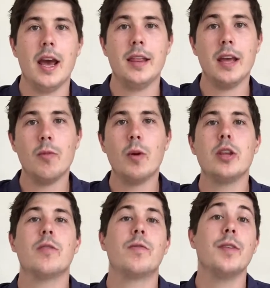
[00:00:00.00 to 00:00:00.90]
And then when
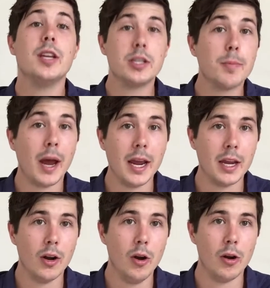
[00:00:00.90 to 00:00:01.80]
you finish
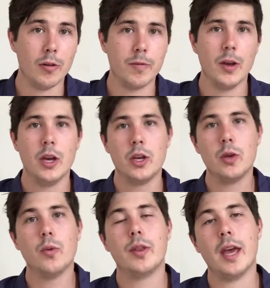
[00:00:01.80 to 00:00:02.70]
paying it off,
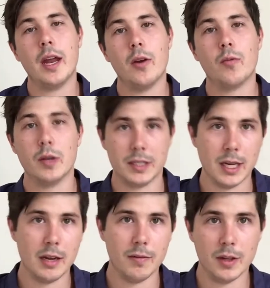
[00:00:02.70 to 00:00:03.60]
you will then
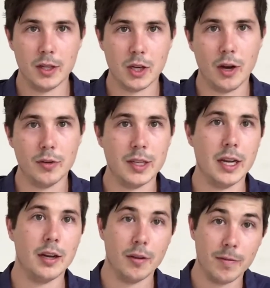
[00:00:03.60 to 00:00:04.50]
receive the title
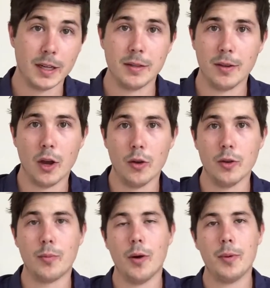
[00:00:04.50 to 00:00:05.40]
deed and effectively own
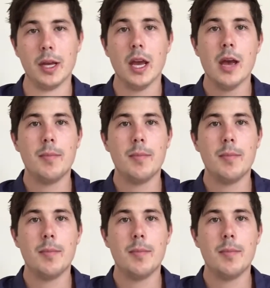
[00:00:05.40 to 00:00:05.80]
the property.